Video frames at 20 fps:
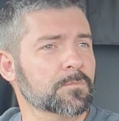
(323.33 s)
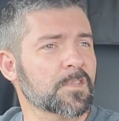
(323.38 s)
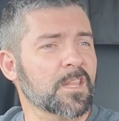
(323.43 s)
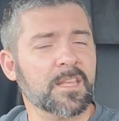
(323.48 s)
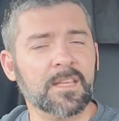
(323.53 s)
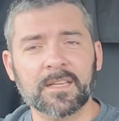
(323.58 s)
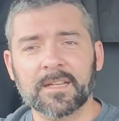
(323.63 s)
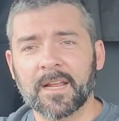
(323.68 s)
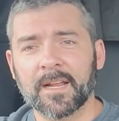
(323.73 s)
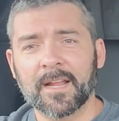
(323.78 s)

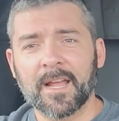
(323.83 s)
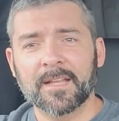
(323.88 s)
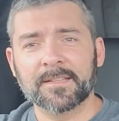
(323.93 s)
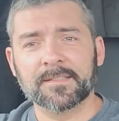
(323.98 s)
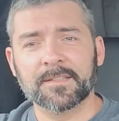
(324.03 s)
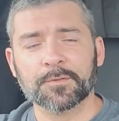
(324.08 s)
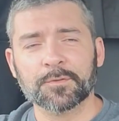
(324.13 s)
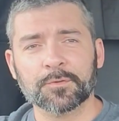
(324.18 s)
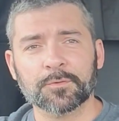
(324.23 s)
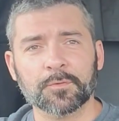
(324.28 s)
Then I got
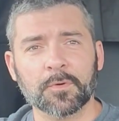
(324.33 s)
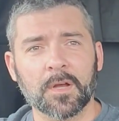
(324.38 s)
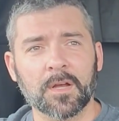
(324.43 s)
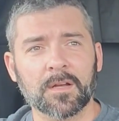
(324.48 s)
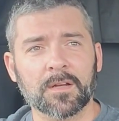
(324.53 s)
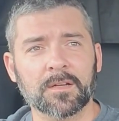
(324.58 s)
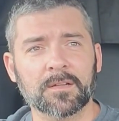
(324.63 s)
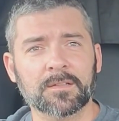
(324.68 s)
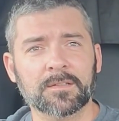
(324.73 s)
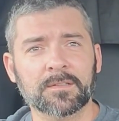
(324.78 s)

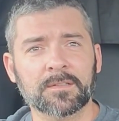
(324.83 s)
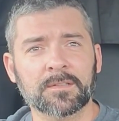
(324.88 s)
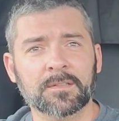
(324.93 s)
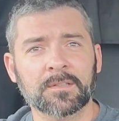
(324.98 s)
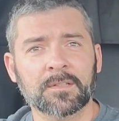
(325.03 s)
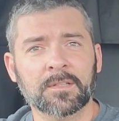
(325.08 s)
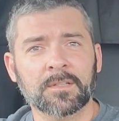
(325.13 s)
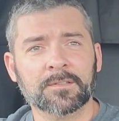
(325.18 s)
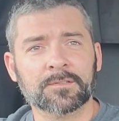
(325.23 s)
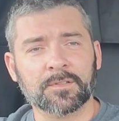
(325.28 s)
to,
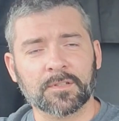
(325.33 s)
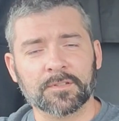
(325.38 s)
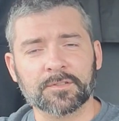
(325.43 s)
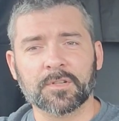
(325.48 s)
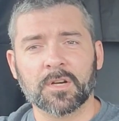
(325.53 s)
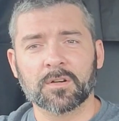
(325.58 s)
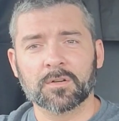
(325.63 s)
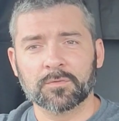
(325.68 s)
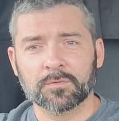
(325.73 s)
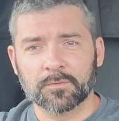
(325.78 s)
so I
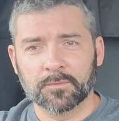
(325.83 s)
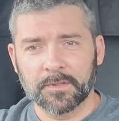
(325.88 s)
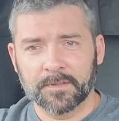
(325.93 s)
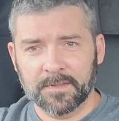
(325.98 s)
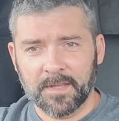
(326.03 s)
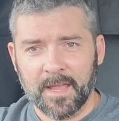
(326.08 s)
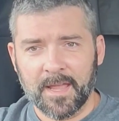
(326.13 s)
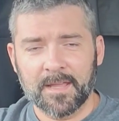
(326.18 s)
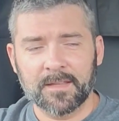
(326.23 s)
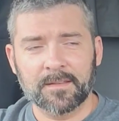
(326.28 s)
struggled
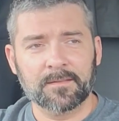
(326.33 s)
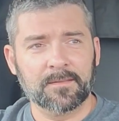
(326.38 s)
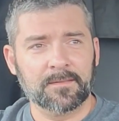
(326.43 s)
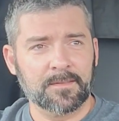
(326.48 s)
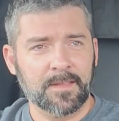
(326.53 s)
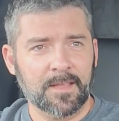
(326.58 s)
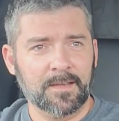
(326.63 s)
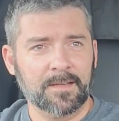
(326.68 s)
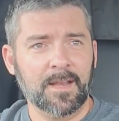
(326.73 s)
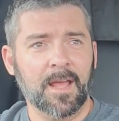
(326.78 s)
with that
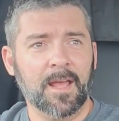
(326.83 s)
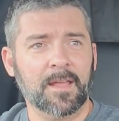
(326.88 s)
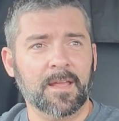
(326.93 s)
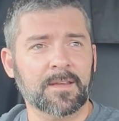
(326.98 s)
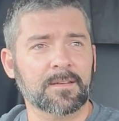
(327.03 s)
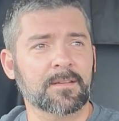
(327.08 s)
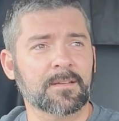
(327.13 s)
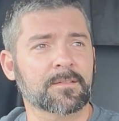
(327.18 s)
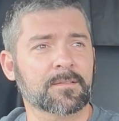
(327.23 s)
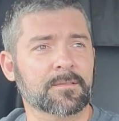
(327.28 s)

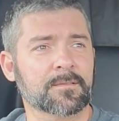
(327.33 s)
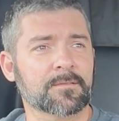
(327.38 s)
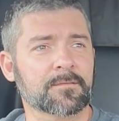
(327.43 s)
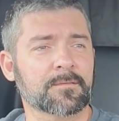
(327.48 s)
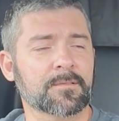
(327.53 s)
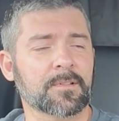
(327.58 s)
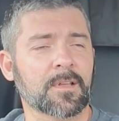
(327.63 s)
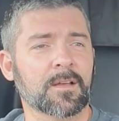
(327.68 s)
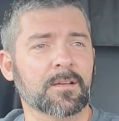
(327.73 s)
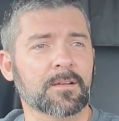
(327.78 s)
night.
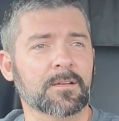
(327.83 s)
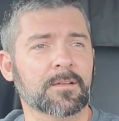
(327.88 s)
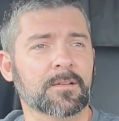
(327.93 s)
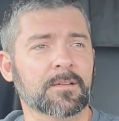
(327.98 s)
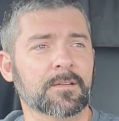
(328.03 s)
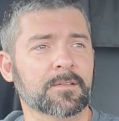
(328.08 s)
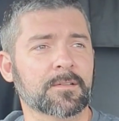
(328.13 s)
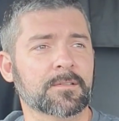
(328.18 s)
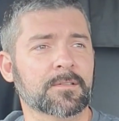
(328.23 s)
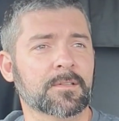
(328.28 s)

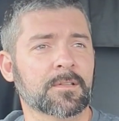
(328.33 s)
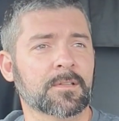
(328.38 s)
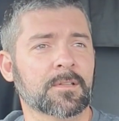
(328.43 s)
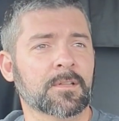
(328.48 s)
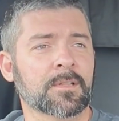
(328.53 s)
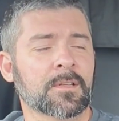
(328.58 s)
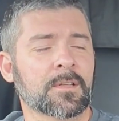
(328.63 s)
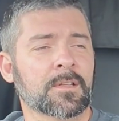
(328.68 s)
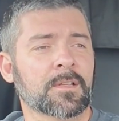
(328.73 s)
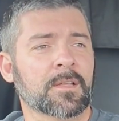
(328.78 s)

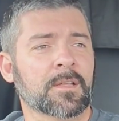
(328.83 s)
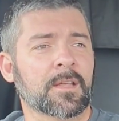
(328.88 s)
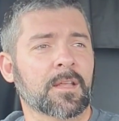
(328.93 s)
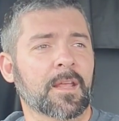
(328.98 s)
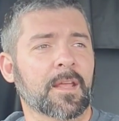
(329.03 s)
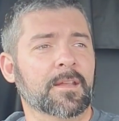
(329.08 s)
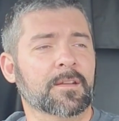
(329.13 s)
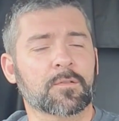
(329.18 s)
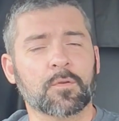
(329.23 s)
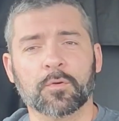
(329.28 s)

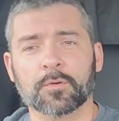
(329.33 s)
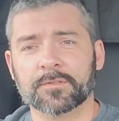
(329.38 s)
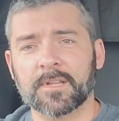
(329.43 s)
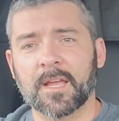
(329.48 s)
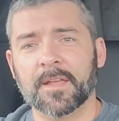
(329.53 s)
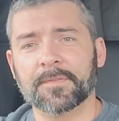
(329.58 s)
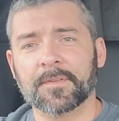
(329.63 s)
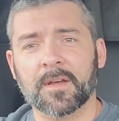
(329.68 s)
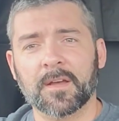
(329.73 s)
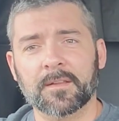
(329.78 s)
And of course
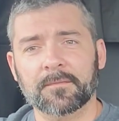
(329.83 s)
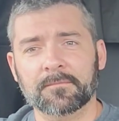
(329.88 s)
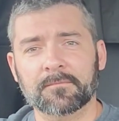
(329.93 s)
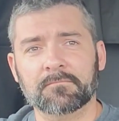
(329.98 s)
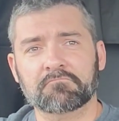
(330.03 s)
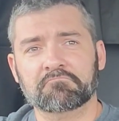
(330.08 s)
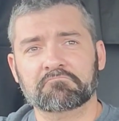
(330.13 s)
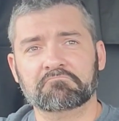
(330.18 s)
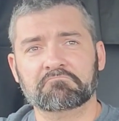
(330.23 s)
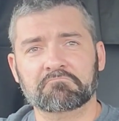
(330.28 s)
I thought
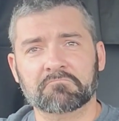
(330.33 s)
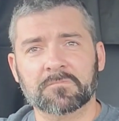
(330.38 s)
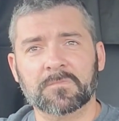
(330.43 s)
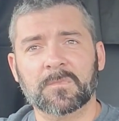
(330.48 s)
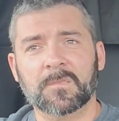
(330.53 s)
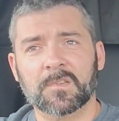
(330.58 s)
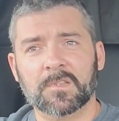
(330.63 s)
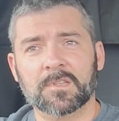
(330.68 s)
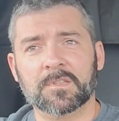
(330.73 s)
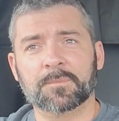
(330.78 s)

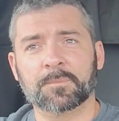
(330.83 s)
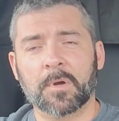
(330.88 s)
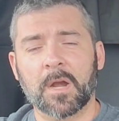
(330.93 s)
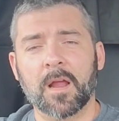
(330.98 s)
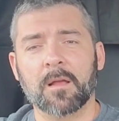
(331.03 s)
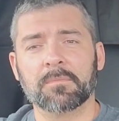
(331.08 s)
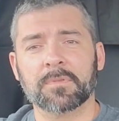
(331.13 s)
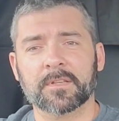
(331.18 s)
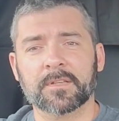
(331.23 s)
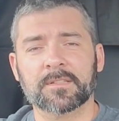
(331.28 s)
it's
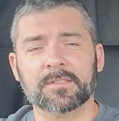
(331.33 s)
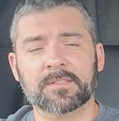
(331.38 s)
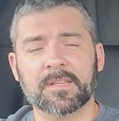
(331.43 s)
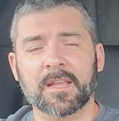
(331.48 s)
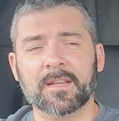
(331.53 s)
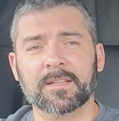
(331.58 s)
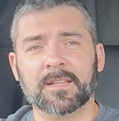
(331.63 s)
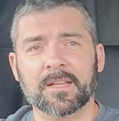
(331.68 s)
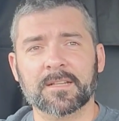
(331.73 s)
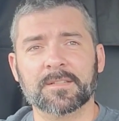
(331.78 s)
probably,
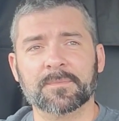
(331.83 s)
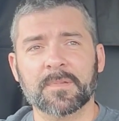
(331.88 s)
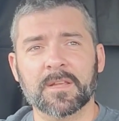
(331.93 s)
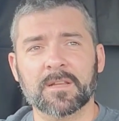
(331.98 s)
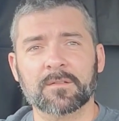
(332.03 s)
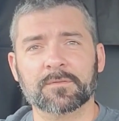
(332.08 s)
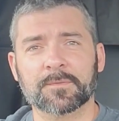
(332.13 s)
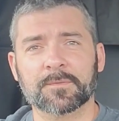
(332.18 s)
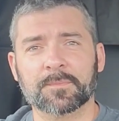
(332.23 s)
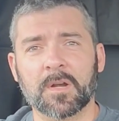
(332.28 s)
sounded like to
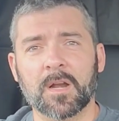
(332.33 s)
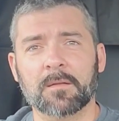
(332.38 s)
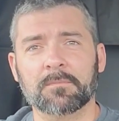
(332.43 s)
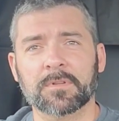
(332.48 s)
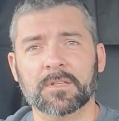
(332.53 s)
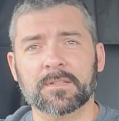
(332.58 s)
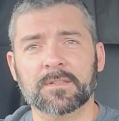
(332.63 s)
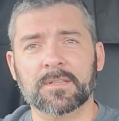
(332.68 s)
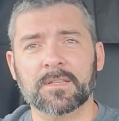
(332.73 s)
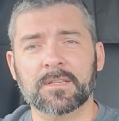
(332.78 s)
me it was
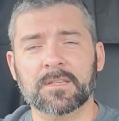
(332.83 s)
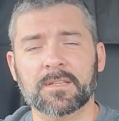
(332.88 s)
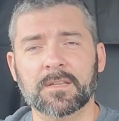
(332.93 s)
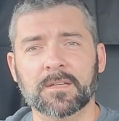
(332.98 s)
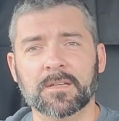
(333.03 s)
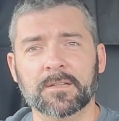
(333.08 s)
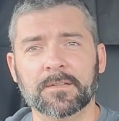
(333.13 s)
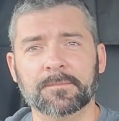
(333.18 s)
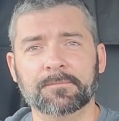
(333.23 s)
probably the